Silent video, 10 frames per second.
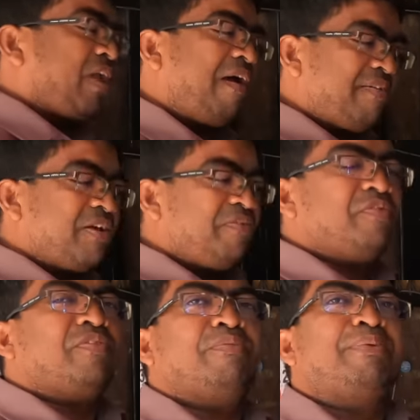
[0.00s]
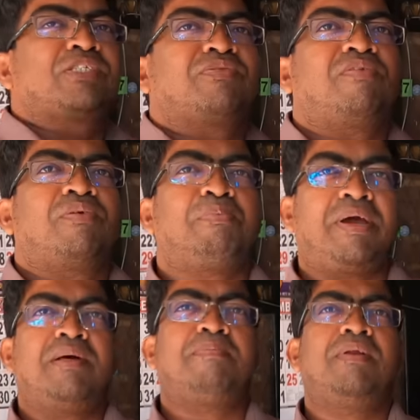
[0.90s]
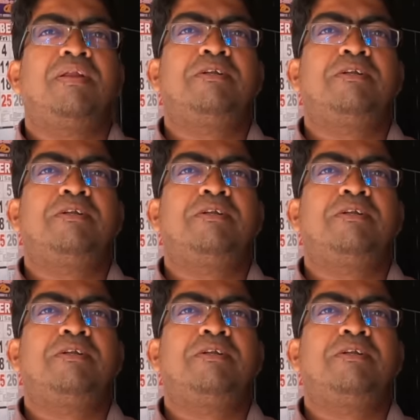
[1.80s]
I'll give you the mixed fruit.